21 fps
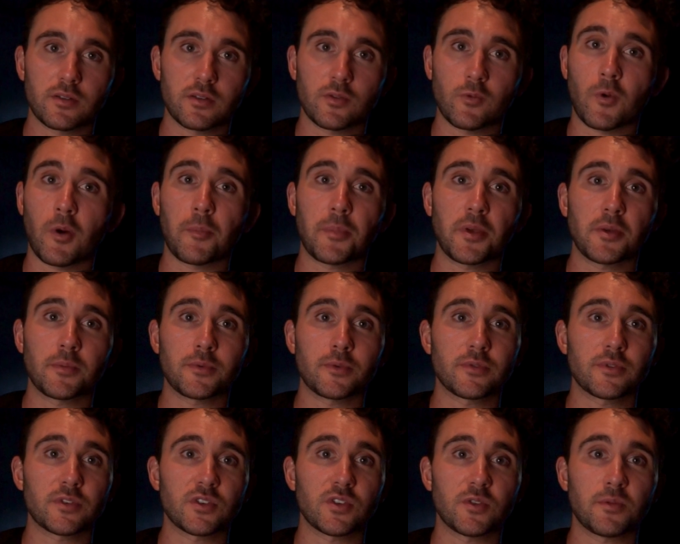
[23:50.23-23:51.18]
You want
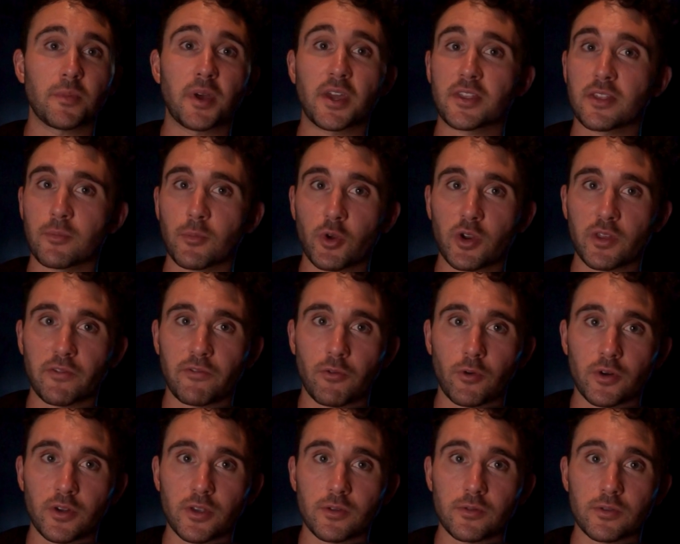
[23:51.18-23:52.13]
people to make the money
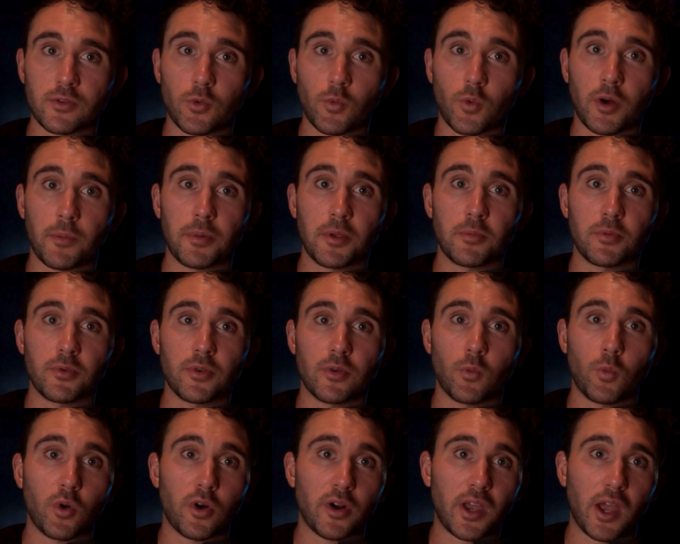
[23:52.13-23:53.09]
for you. You want people
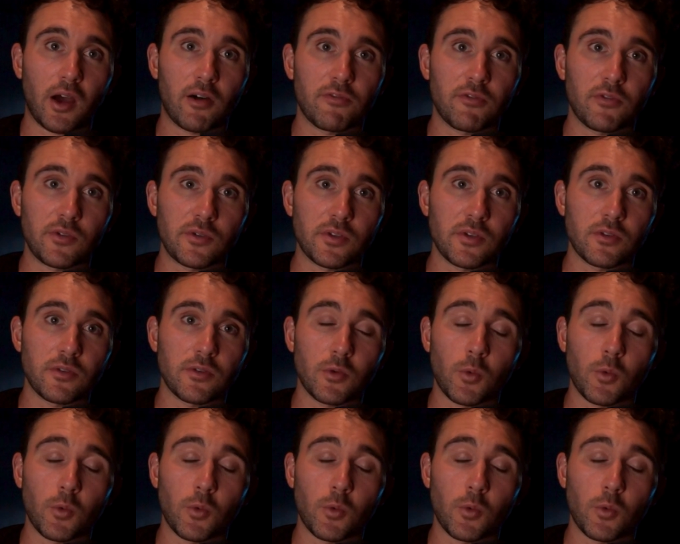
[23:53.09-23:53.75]
to work out for you.